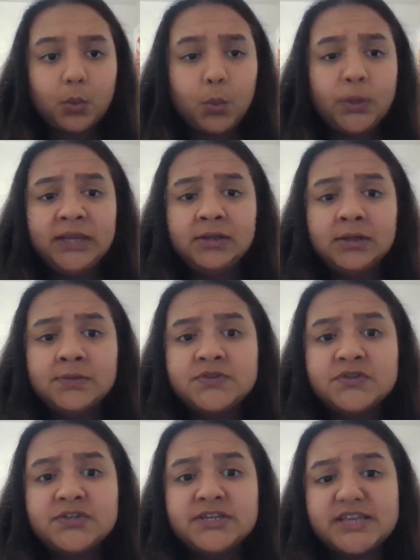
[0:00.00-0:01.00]
When it
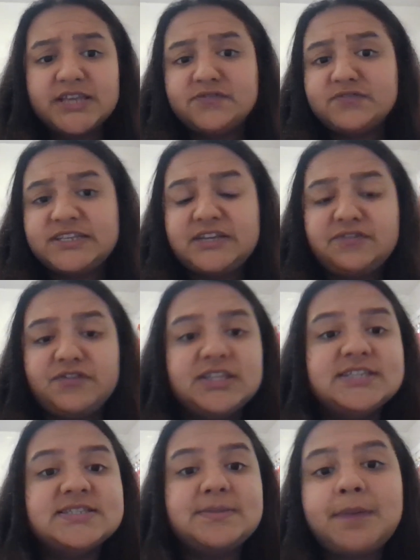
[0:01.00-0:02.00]
comes to the days of delivery,
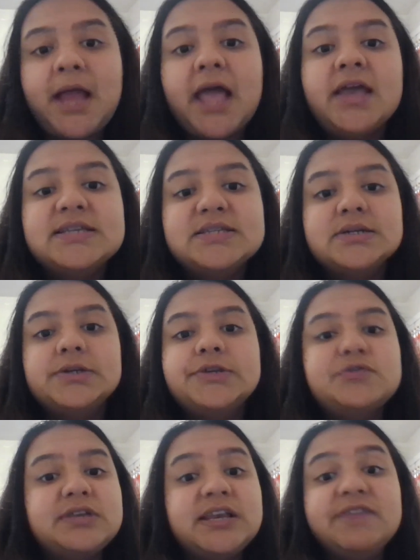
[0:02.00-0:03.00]
the supplier has
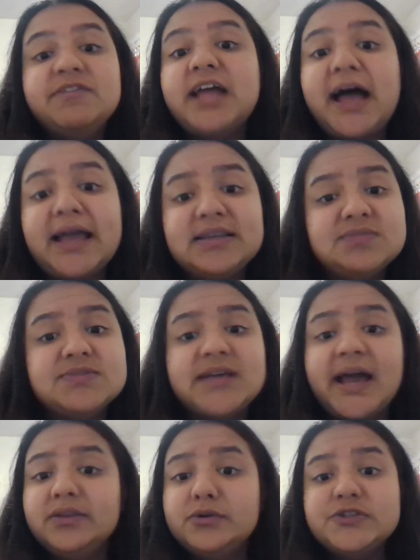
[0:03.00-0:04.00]
agreed to deliver the items
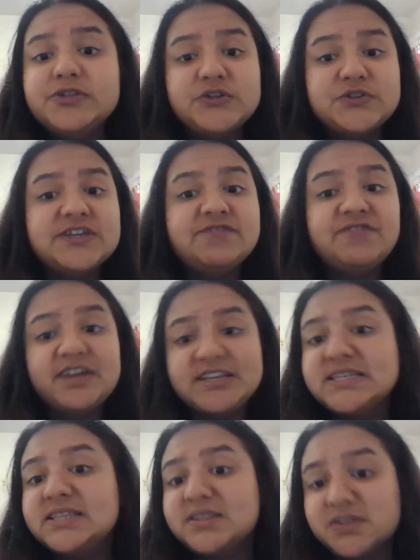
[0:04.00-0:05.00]
either on Tuesday,
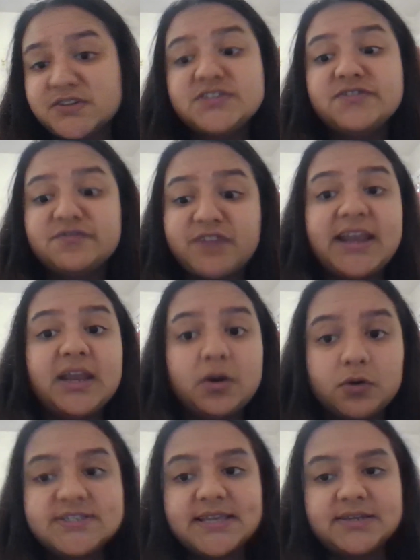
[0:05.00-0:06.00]
Wednesday, Thursday, Friday,
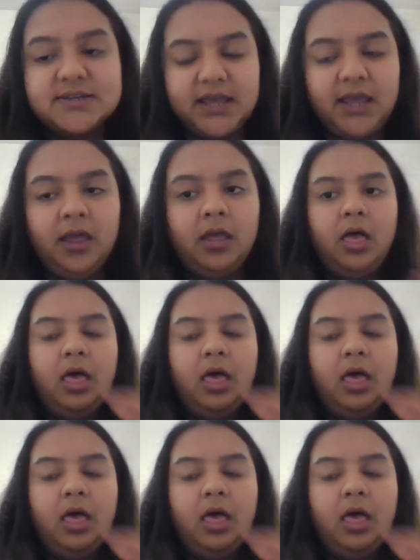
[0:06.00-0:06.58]
or Saturday,